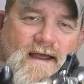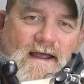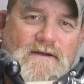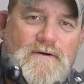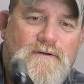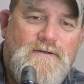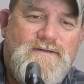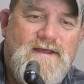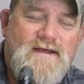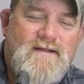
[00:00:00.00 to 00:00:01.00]
And the whole
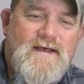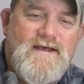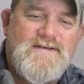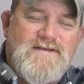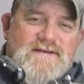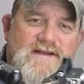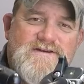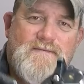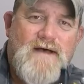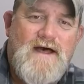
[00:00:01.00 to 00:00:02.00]
deal is is that
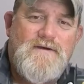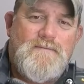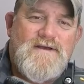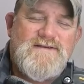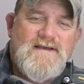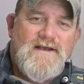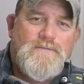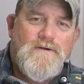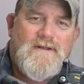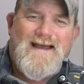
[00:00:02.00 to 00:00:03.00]
Shimano must think
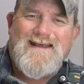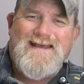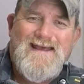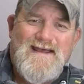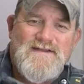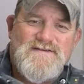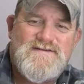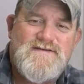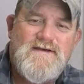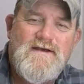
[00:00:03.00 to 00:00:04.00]
we're like kids